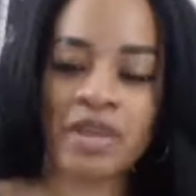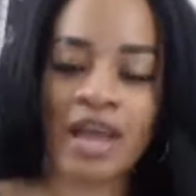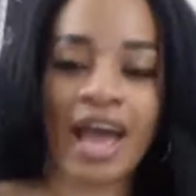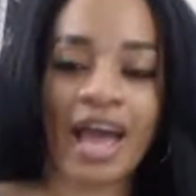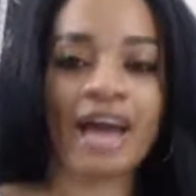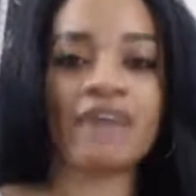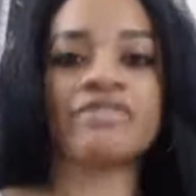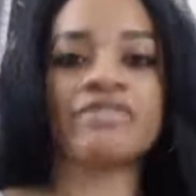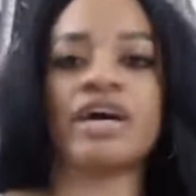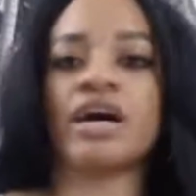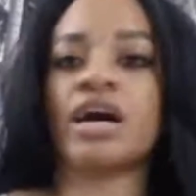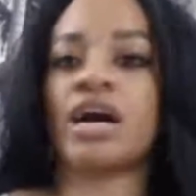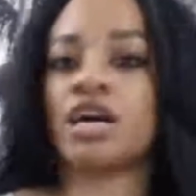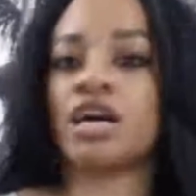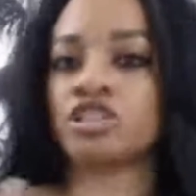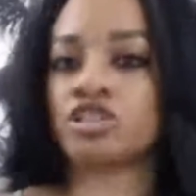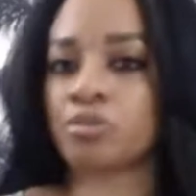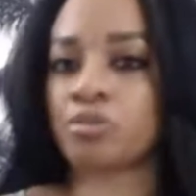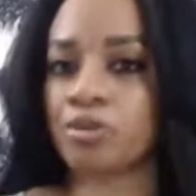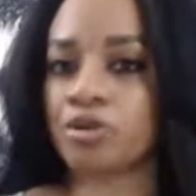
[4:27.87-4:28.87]
have that
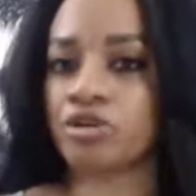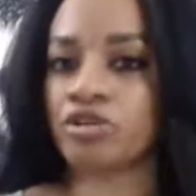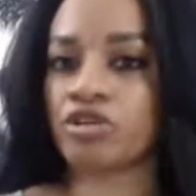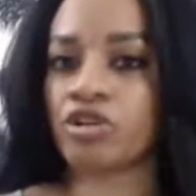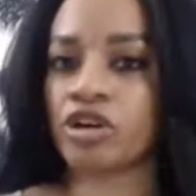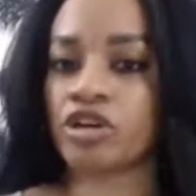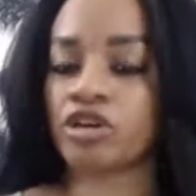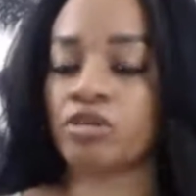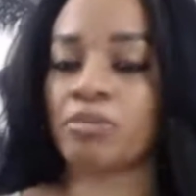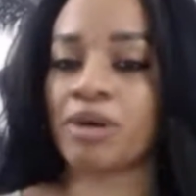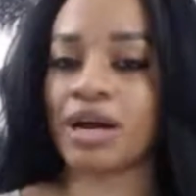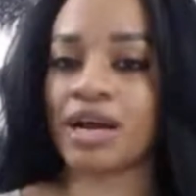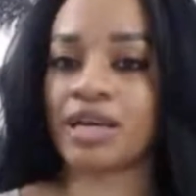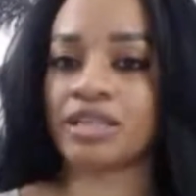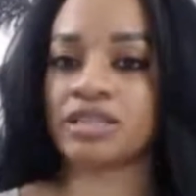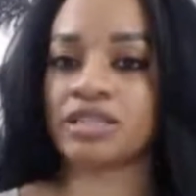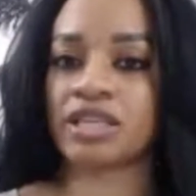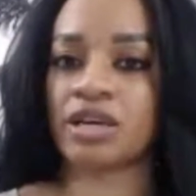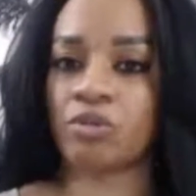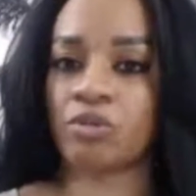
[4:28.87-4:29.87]
entrepreneurial
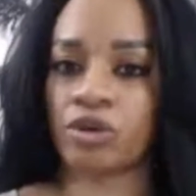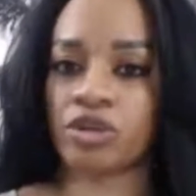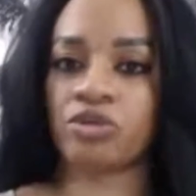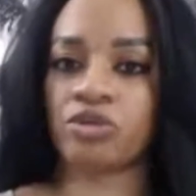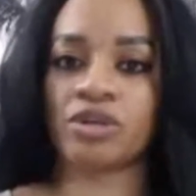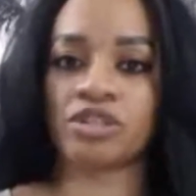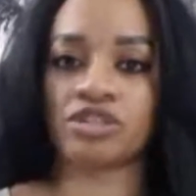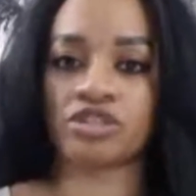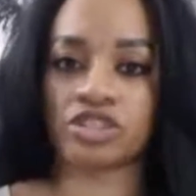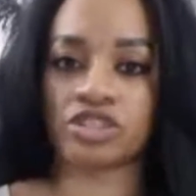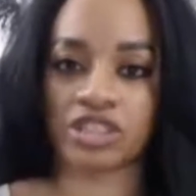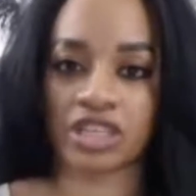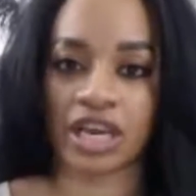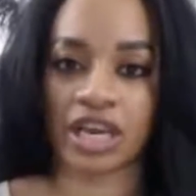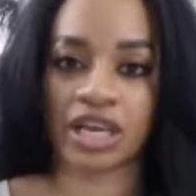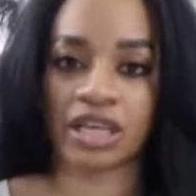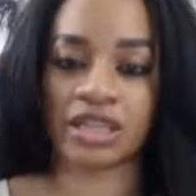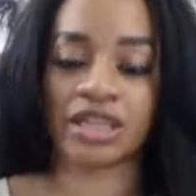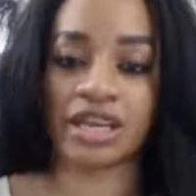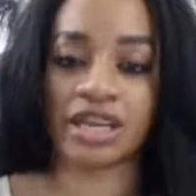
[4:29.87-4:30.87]
mindset where you
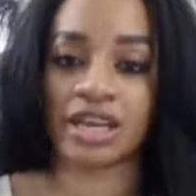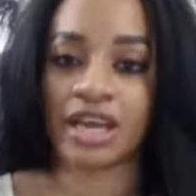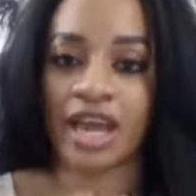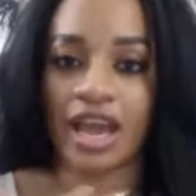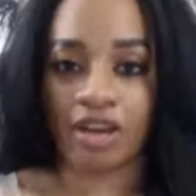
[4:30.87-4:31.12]
understand that